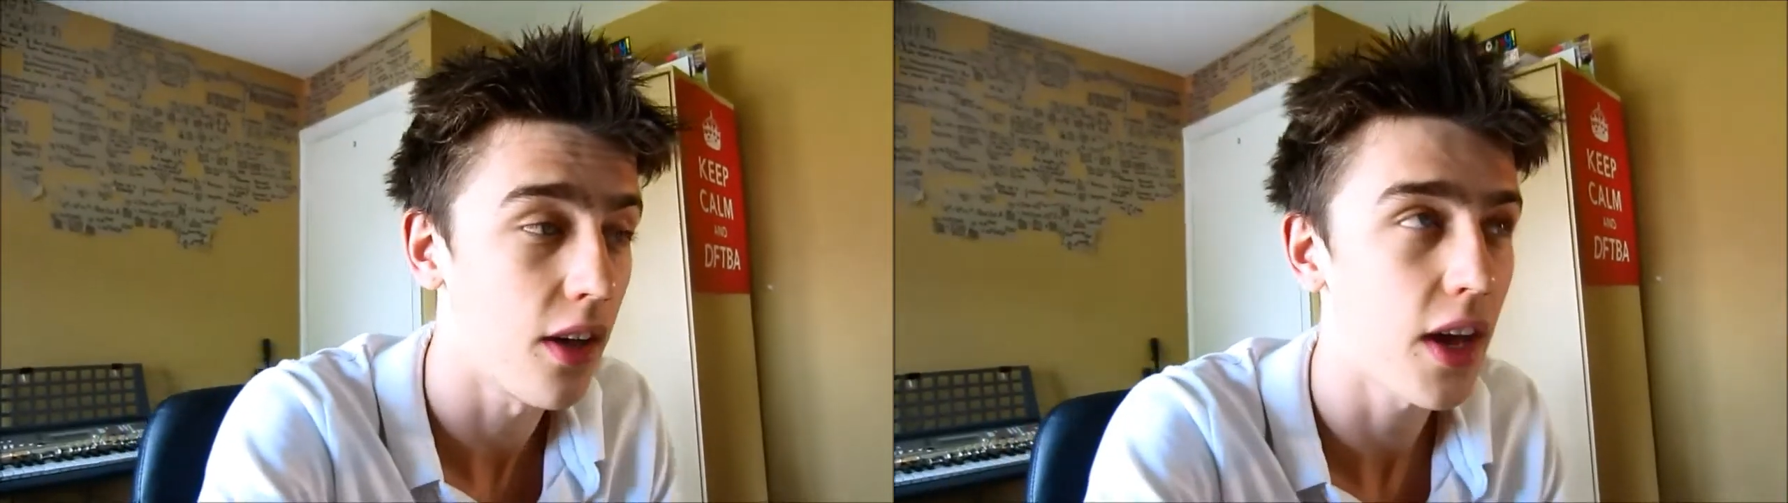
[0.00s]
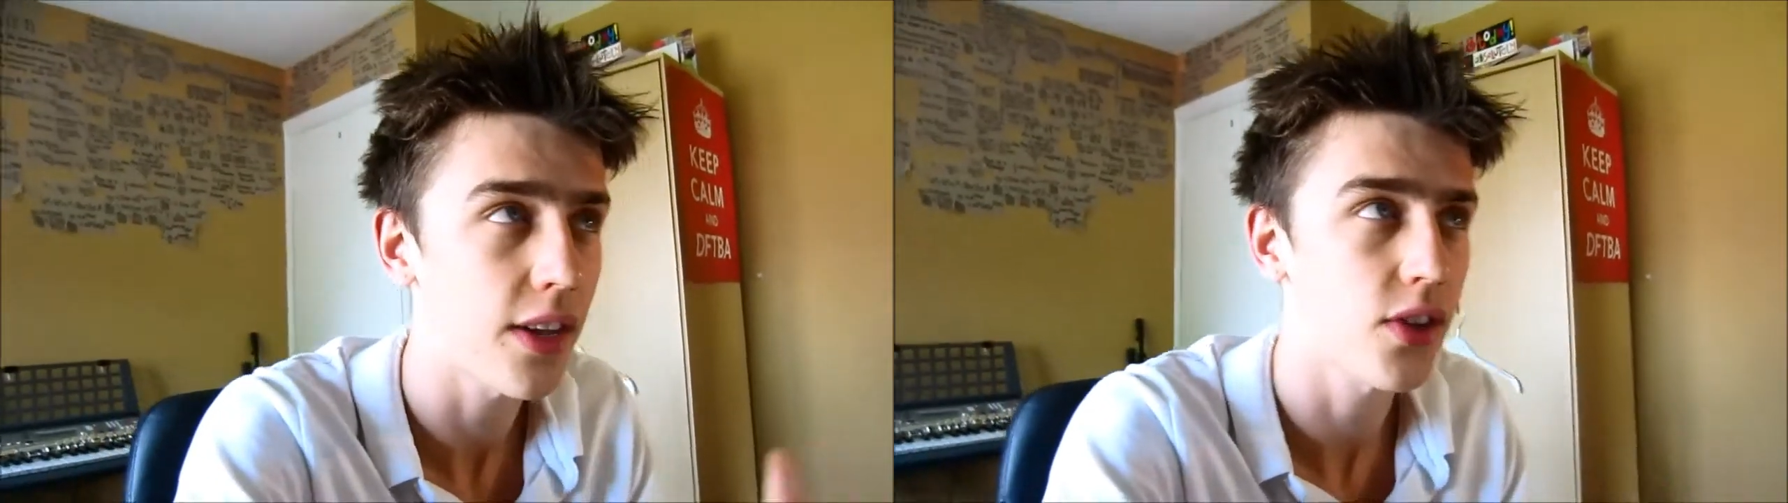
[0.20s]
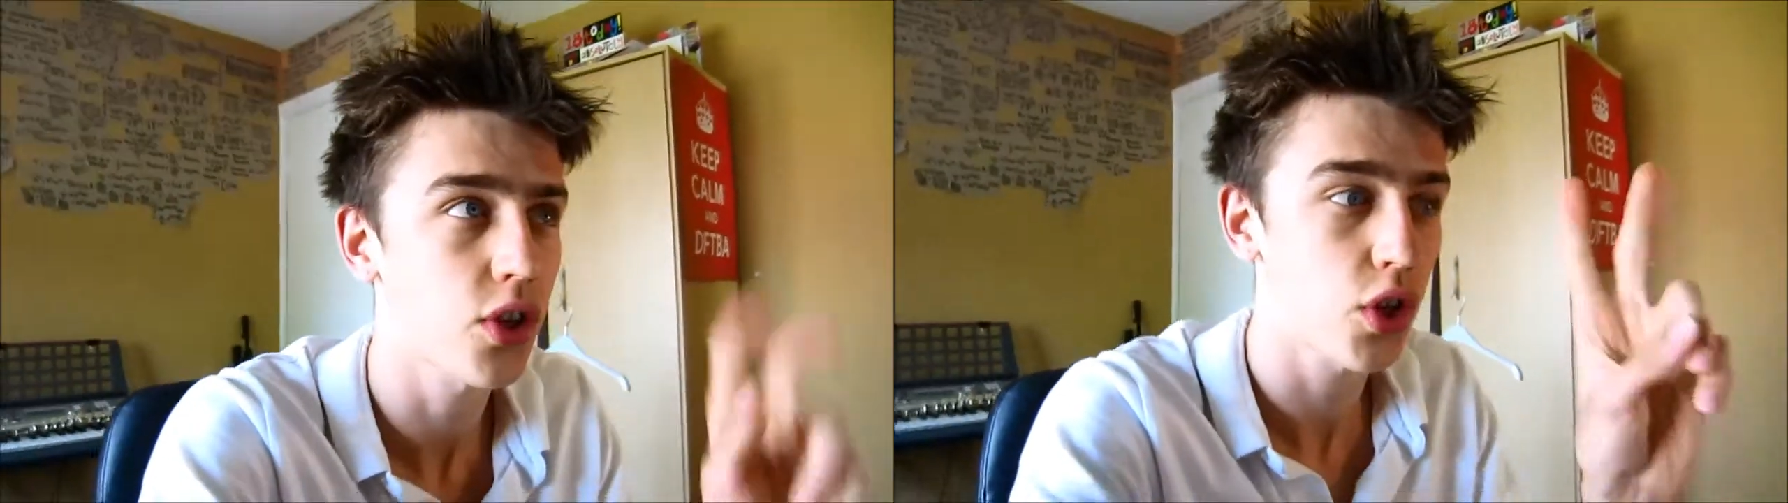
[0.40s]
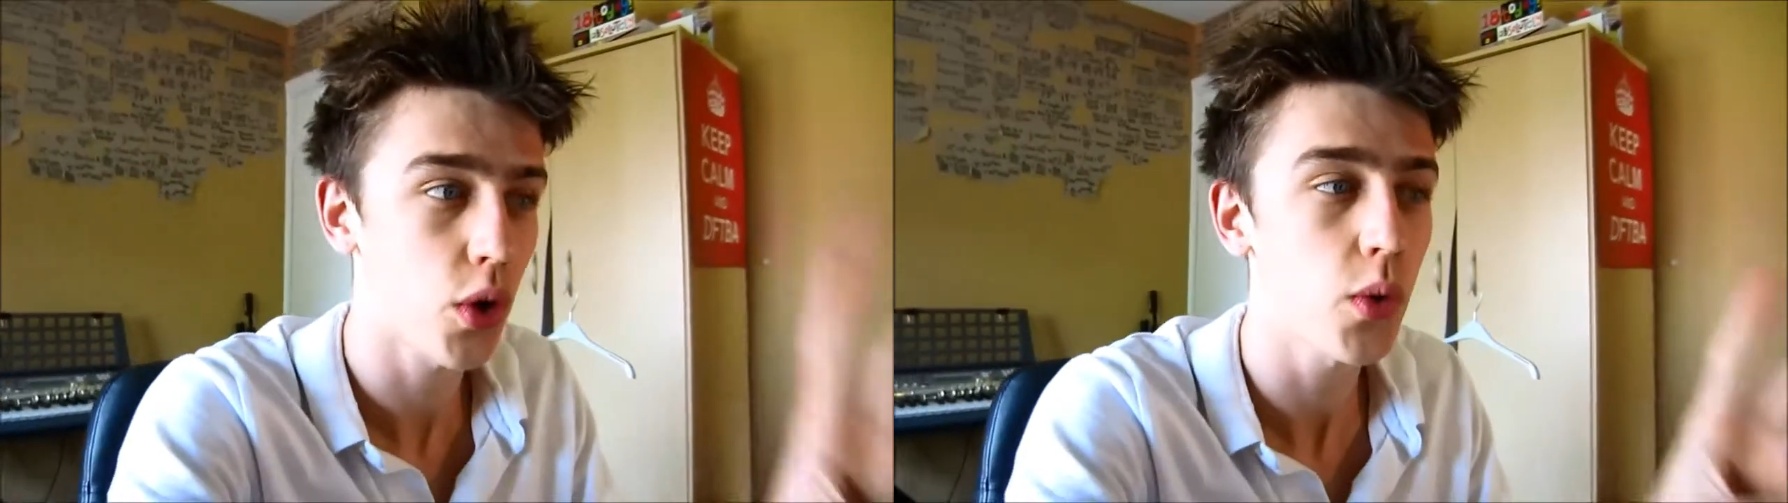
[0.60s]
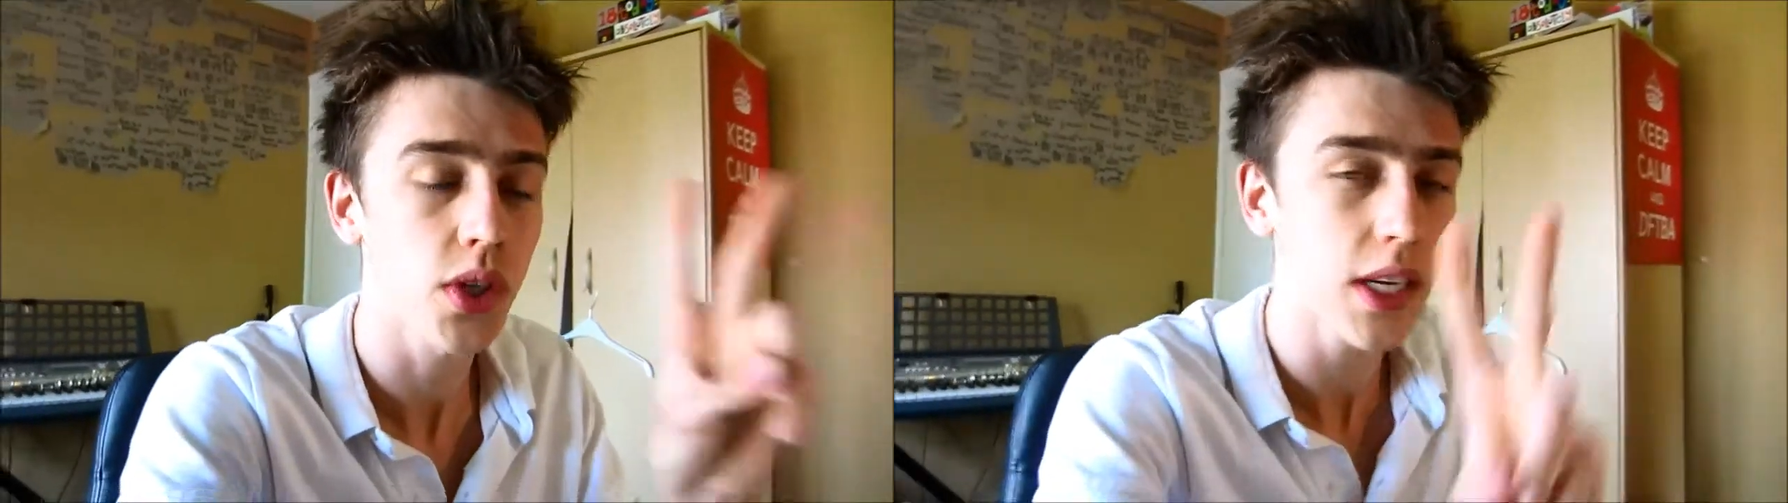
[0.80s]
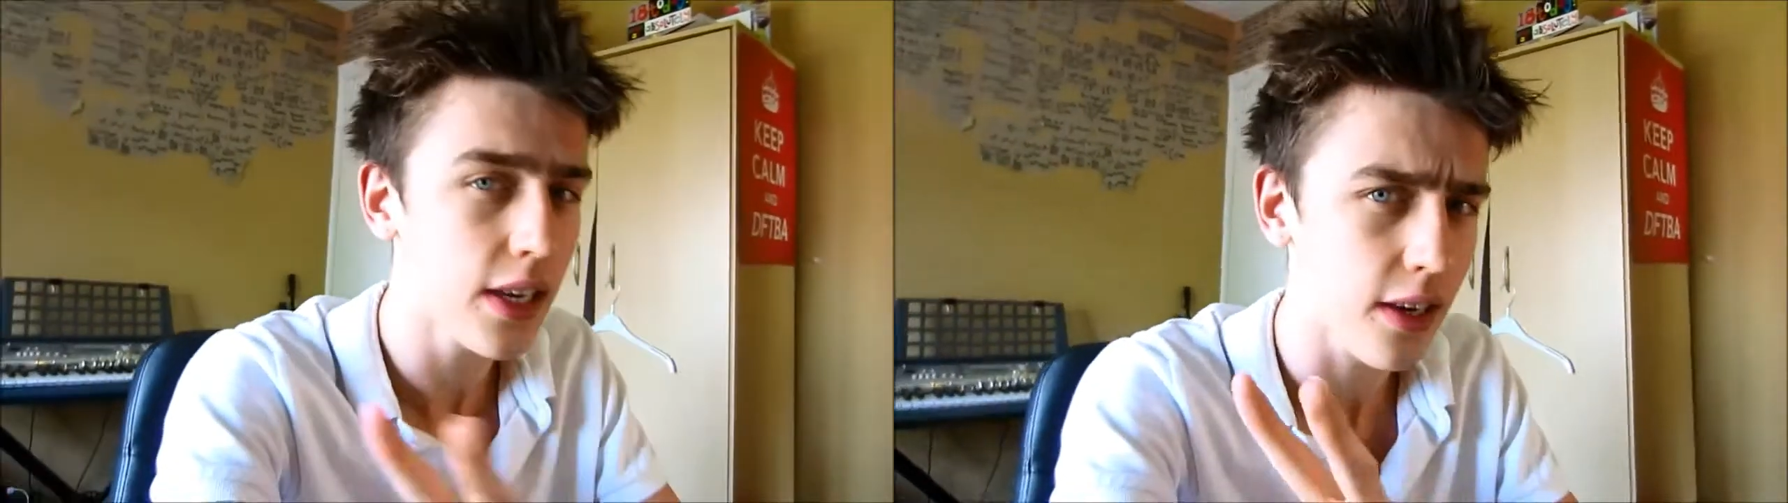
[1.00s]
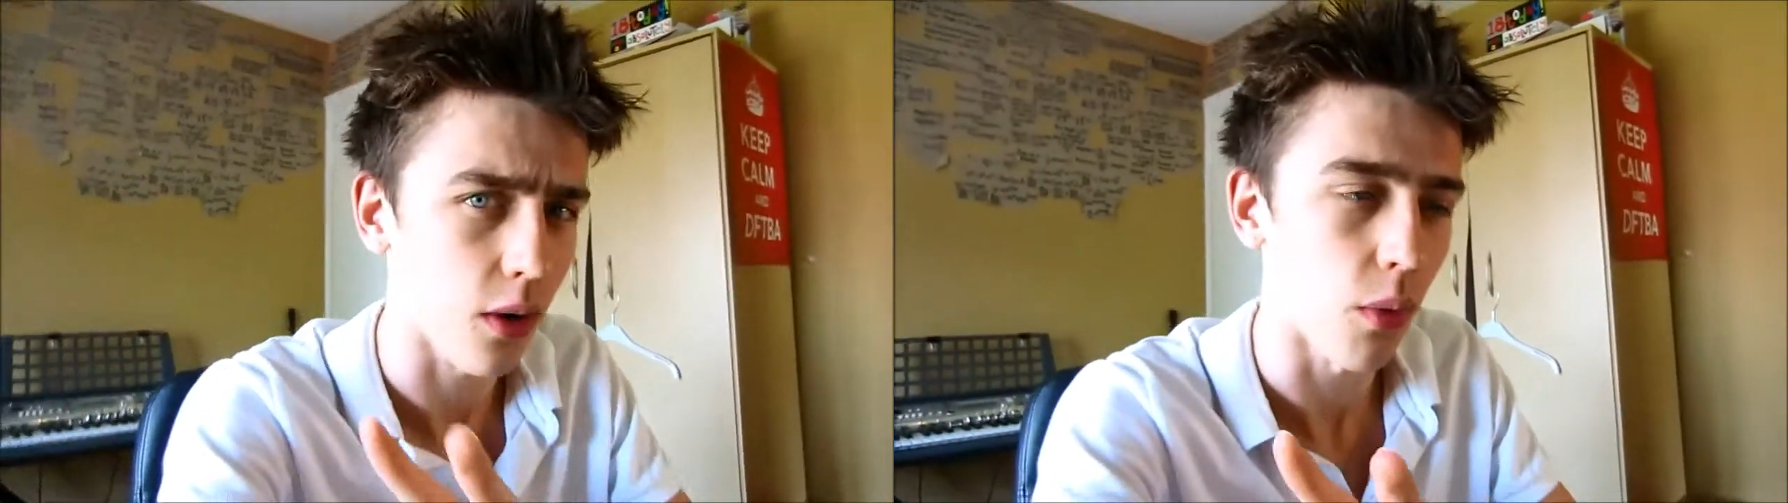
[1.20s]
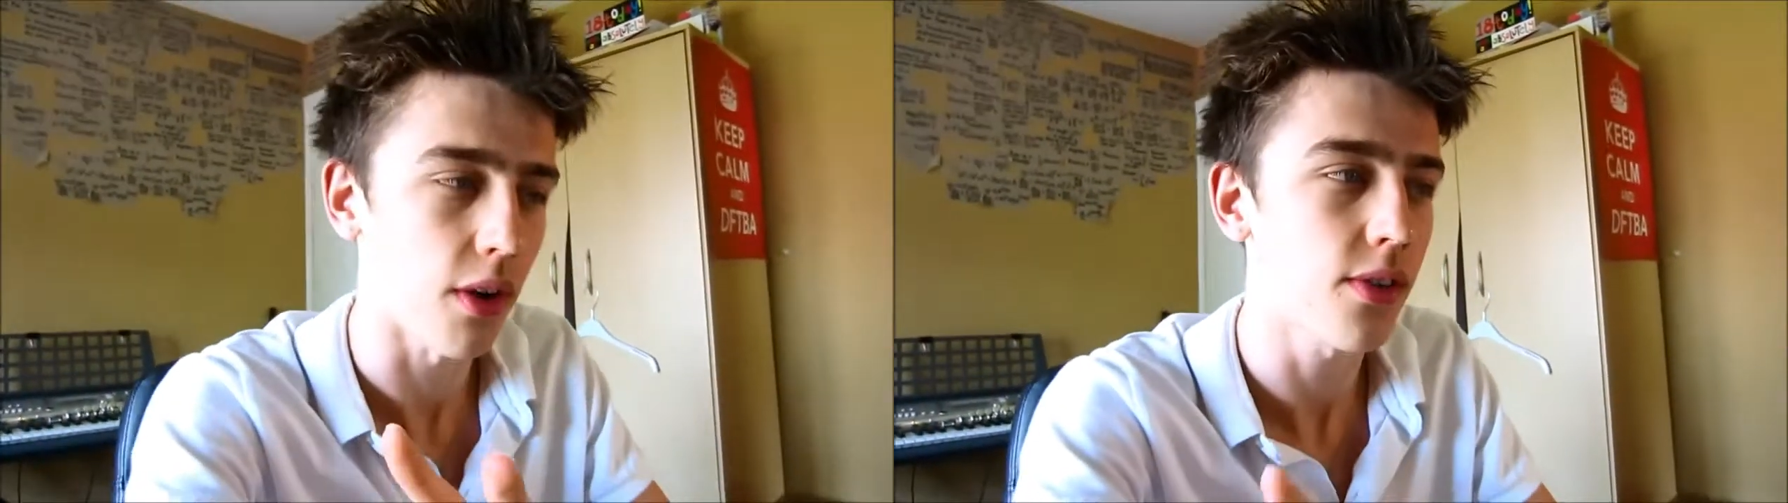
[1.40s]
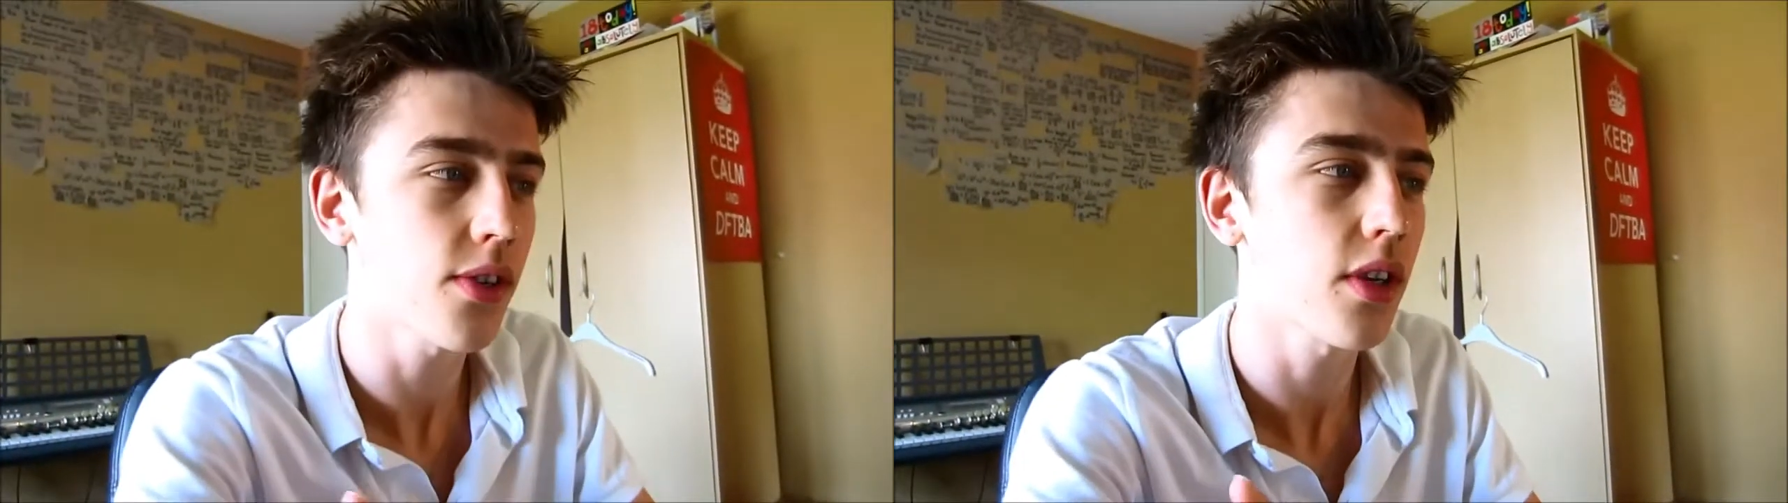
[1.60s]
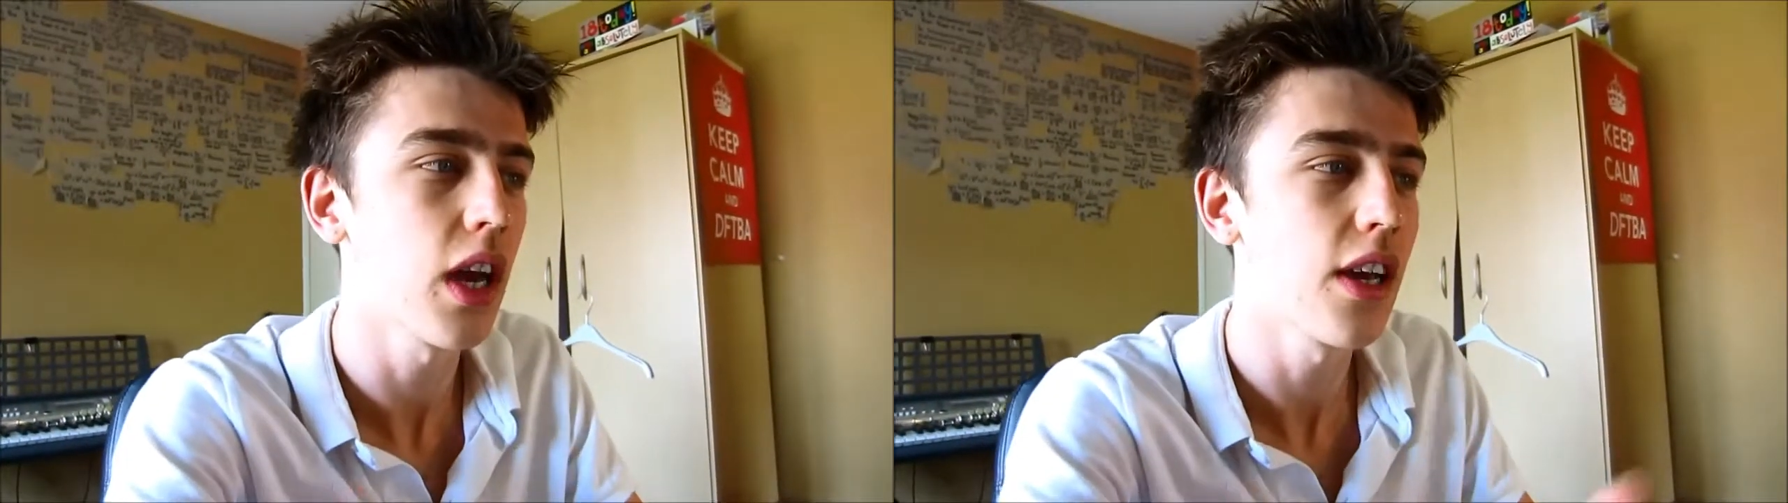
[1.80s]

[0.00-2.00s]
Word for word: that's two singular ones,